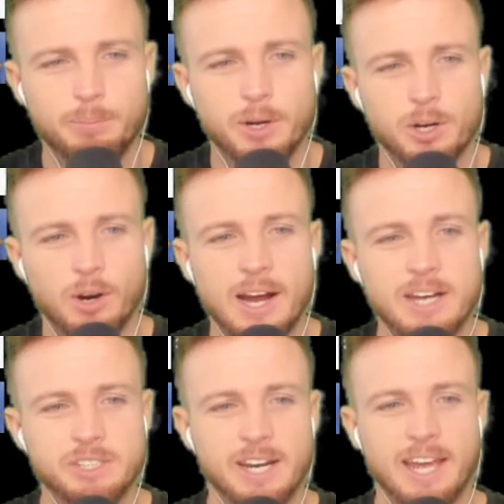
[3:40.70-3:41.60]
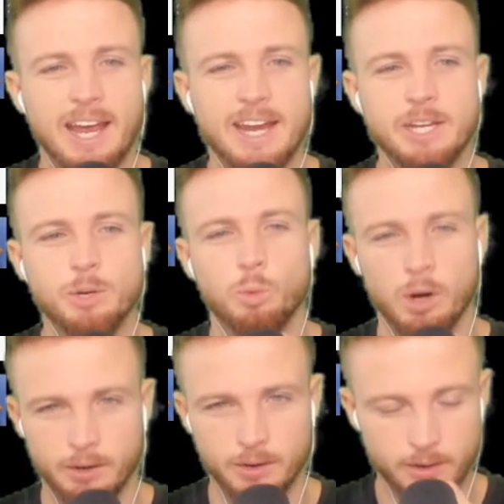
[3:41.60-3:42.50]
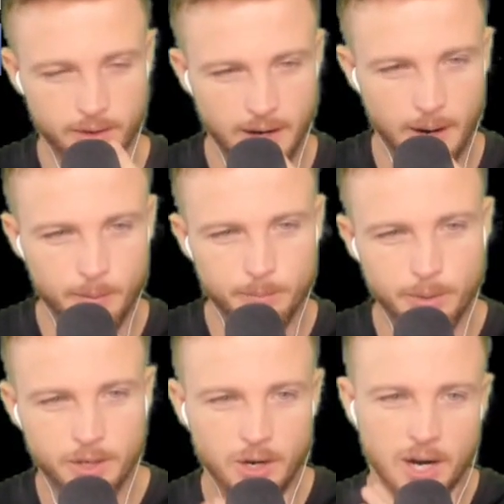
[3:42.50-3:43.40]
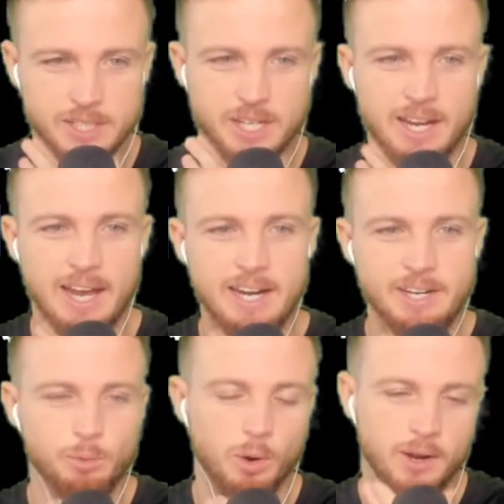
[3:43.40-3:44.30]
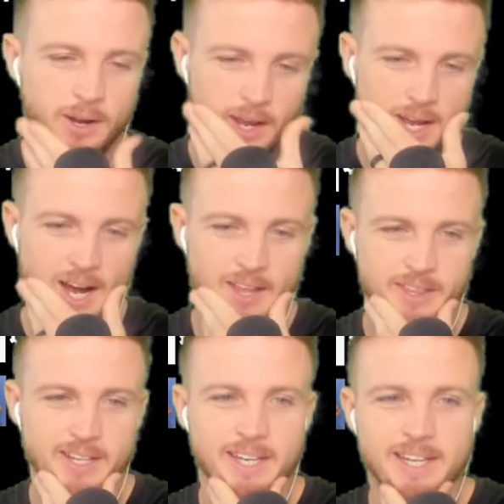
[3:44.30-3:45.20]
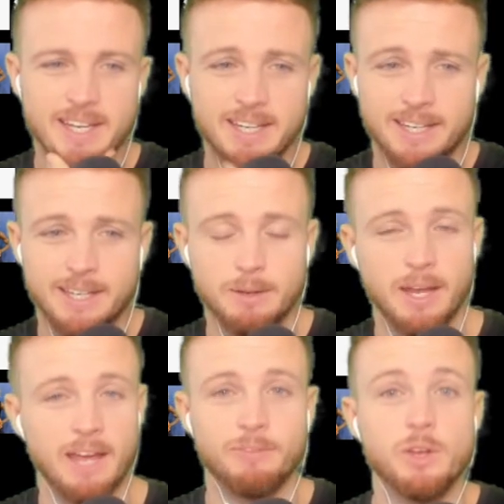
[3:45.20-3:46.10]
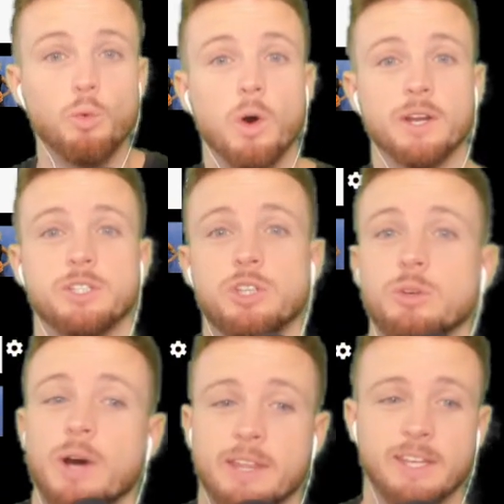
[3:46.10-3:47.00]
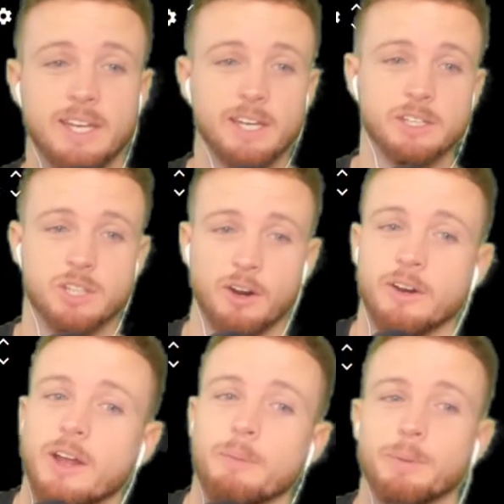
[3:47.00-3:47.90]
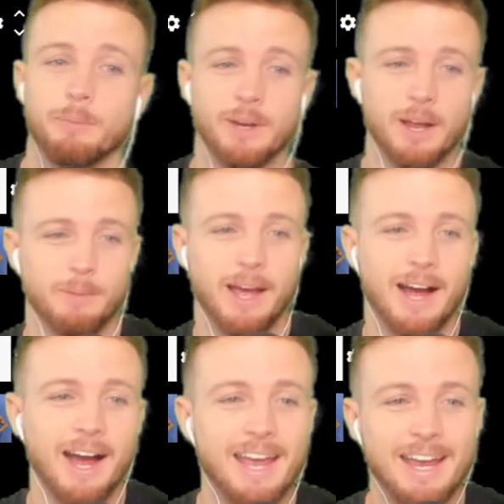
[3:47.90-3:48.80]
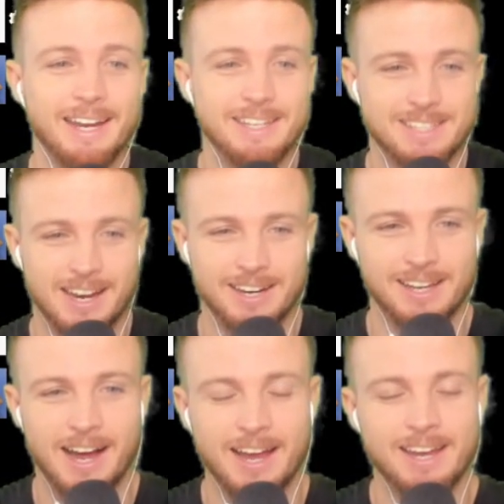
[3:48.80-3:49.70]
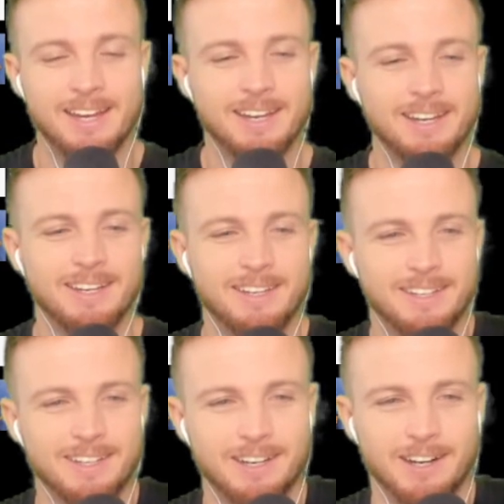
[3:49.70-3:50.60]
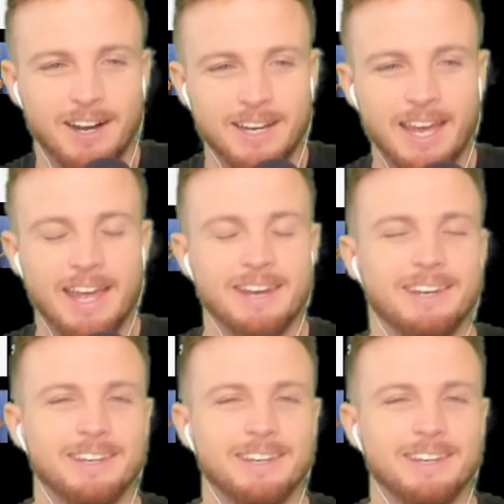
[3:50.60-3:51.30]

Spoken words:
Crash at an 81. I'm gonna put Crash at an 81. I think he can, if he wanted to, I think he could turn it up and become a high 80s kind of guy. Again,